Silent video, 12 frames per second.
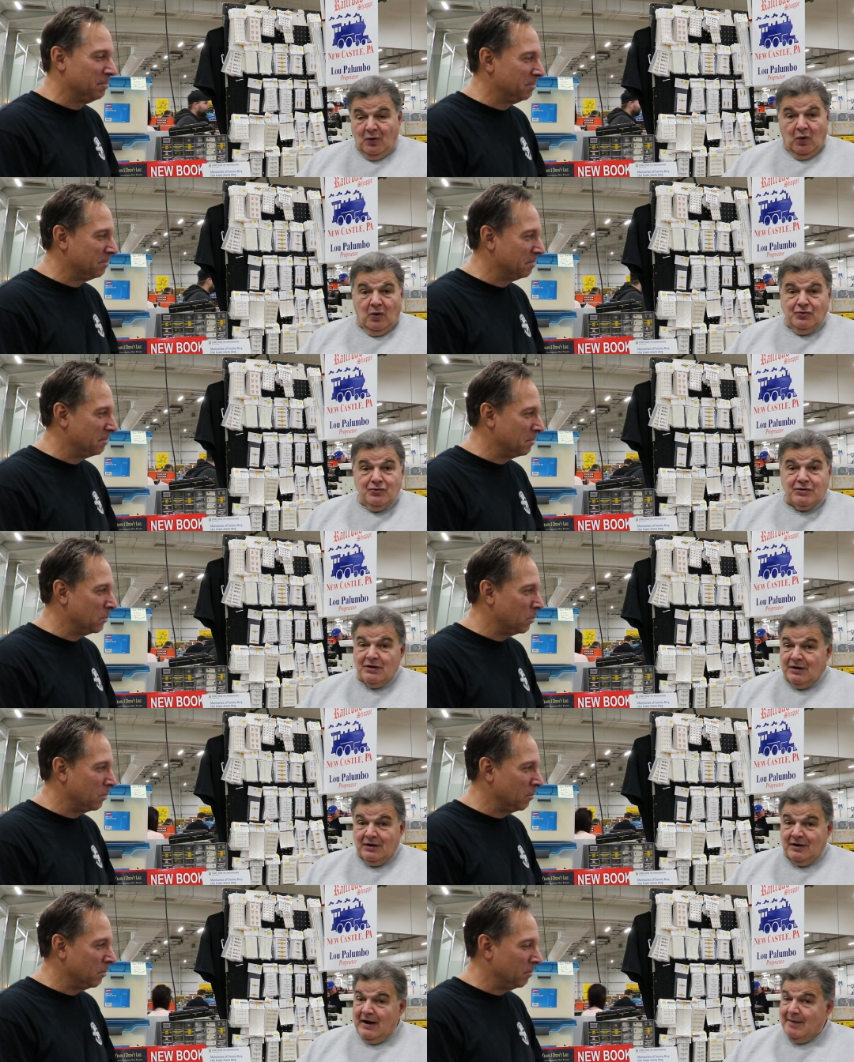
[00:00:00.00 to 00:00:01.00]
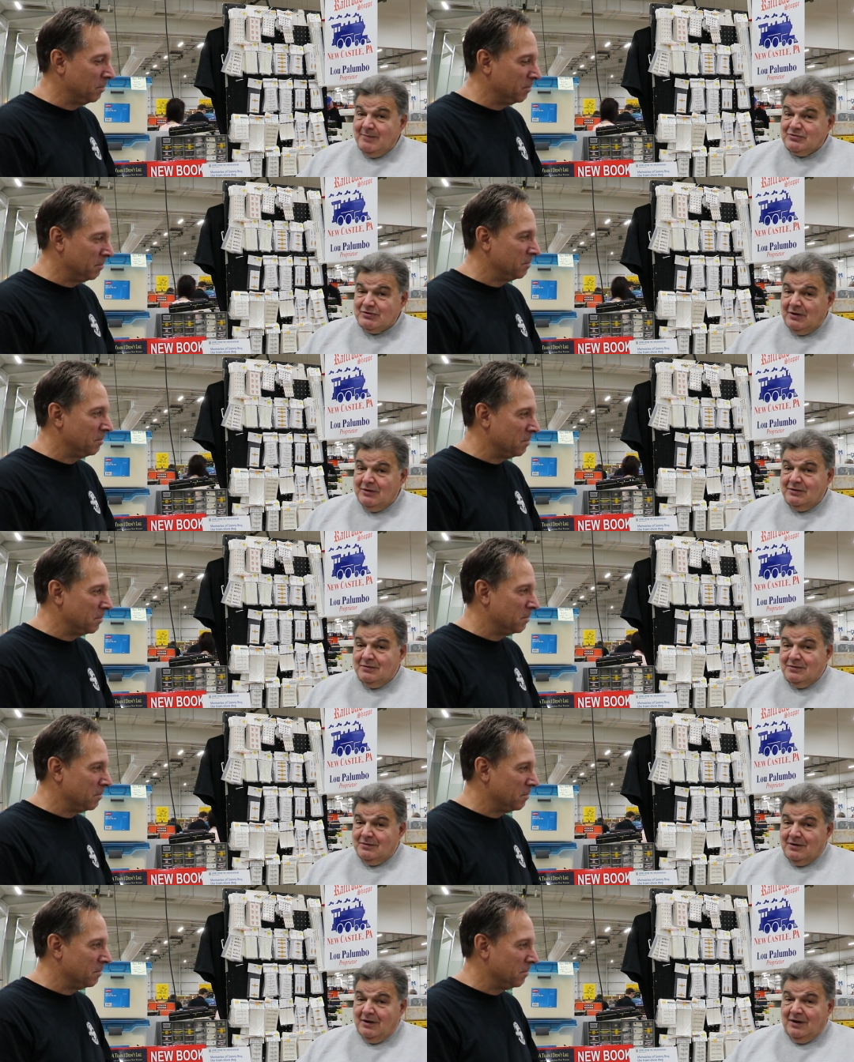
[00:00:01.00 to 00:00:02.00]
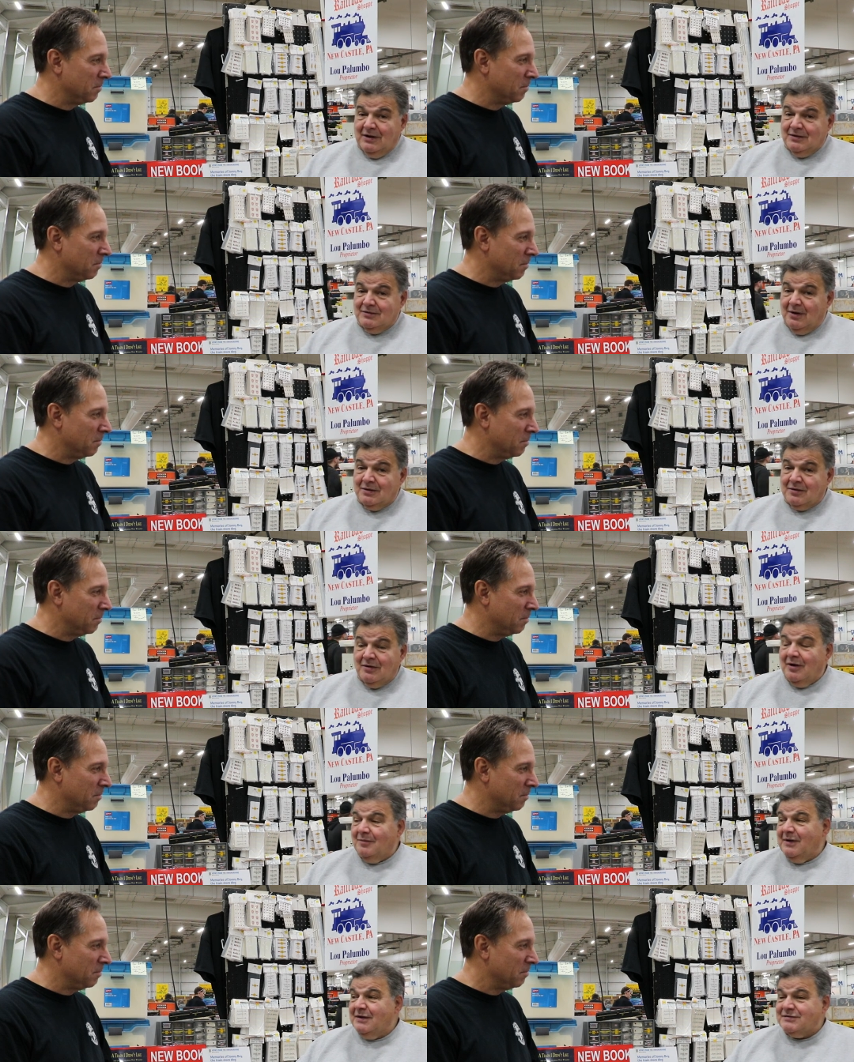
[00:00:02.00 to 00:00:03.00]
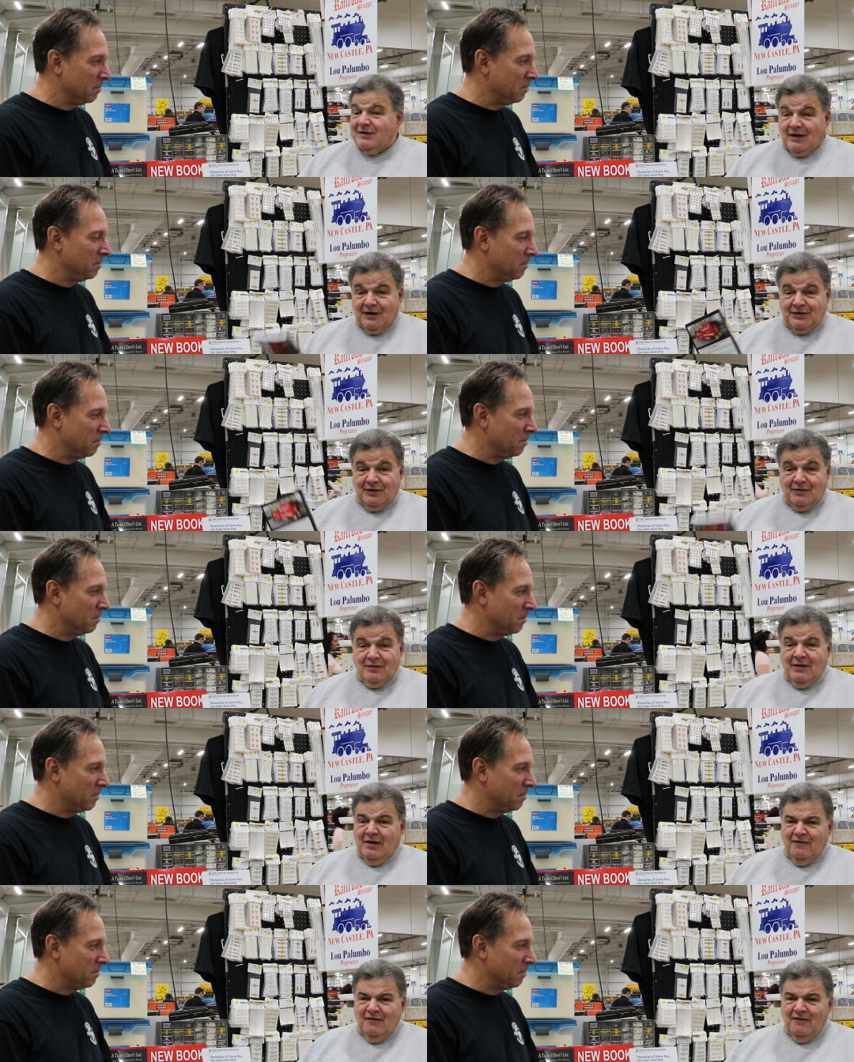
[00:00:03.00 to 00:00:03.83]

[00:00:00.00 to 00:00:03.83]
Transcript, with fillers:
Speaker 1: or you can get an Amazon uh, They sell it here.